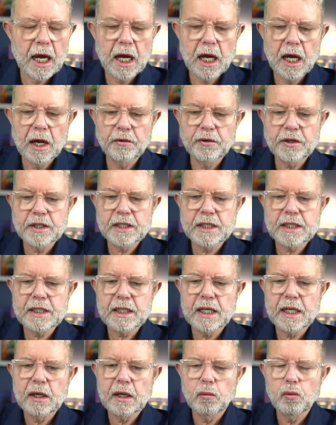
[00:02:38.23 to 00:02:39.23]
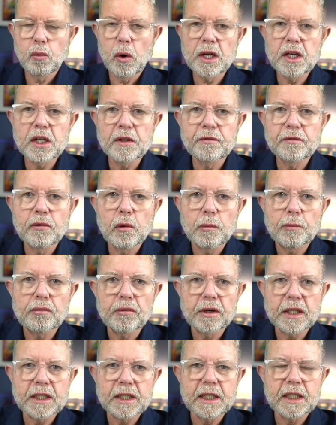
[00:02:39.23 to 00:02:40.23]
uh, this wonderful
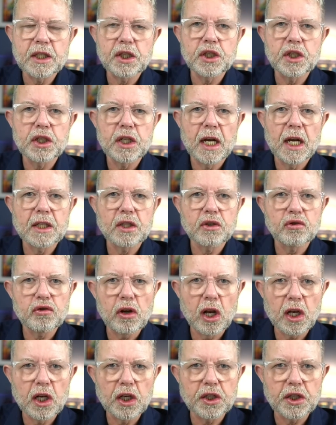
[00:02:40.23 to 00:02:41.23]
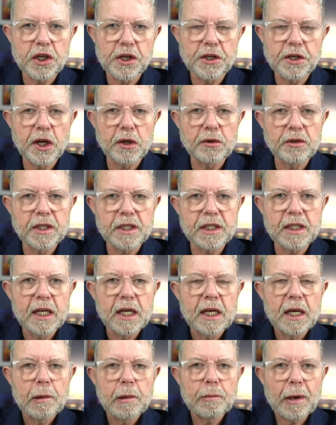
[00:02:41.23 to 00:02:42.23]
British astrologer known as
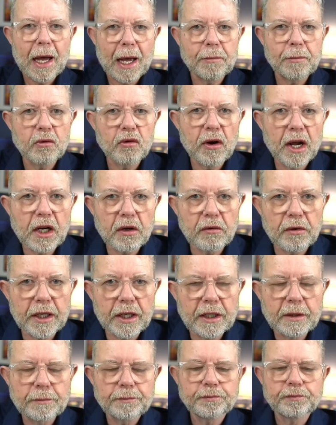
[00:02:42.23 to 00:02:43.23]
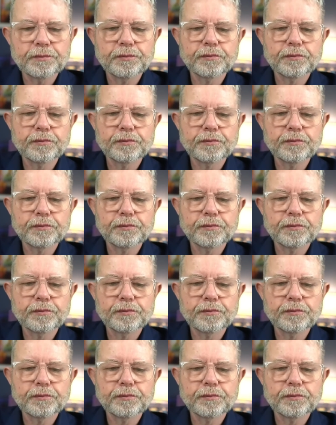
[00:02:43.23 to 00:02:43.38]
Pam Gregory